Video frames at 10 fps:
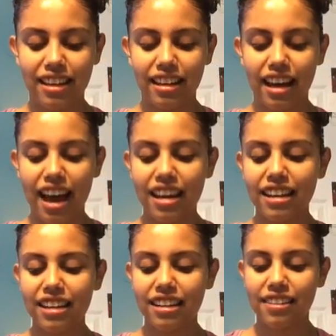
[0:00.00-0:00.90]
and
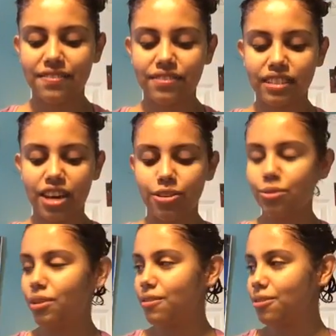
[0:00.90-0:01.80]
Gabby, I
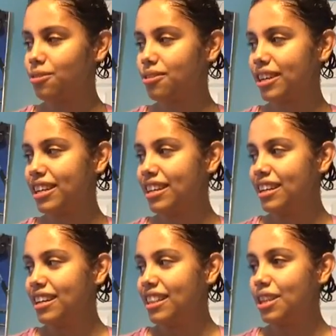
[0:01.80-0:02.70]
don't know, one of those three,
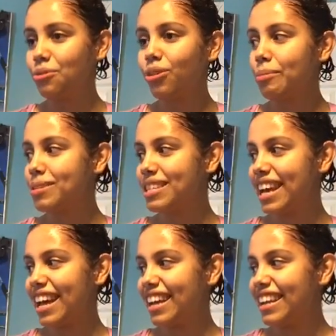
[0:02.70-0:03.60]
they were
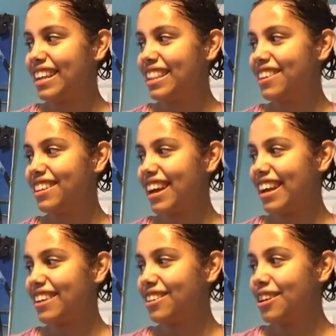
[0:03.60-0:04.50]
upset. They're
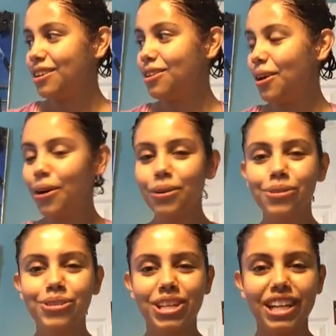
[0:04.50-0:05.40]
like,
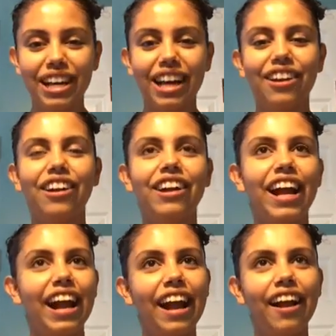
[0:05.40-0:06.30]
no, she cut her
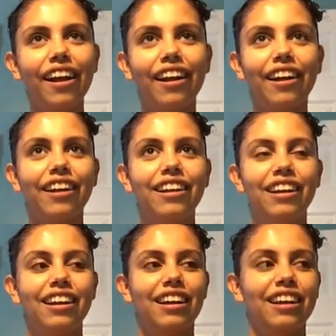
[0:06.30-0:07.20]
hair.
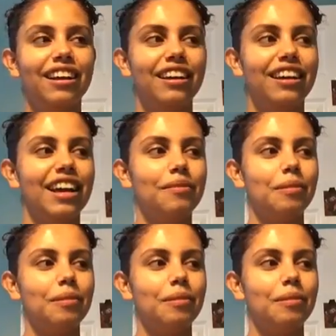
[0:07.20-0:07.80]
And